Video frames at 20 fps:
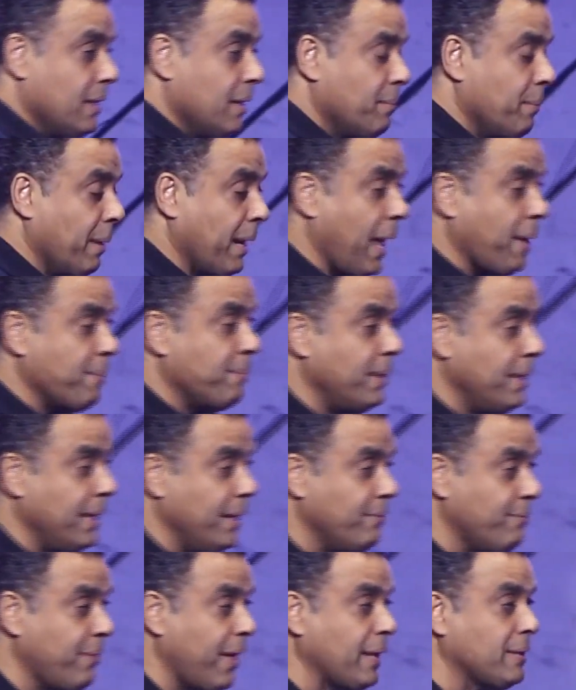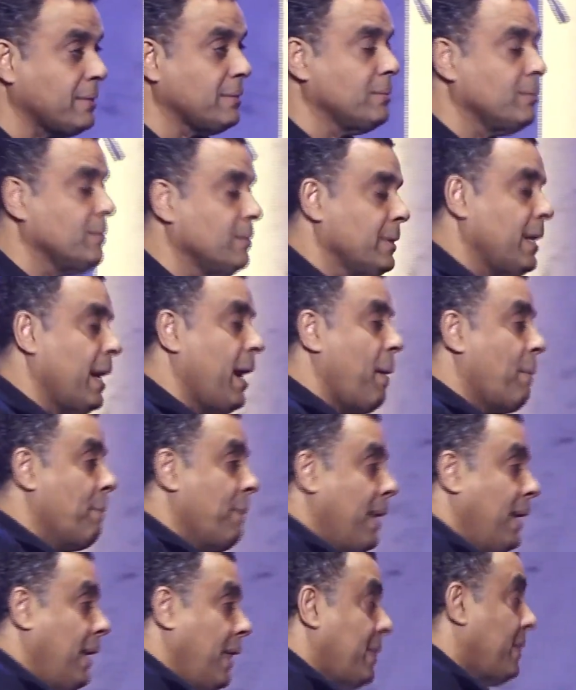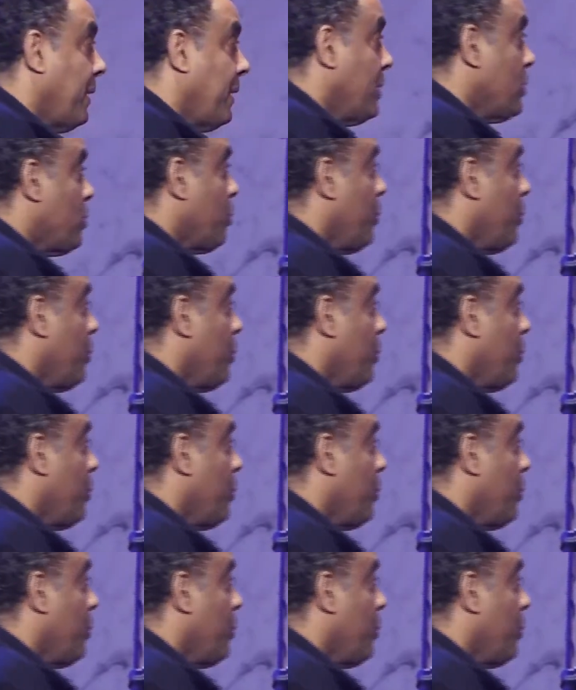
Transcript: But I believe that there are many things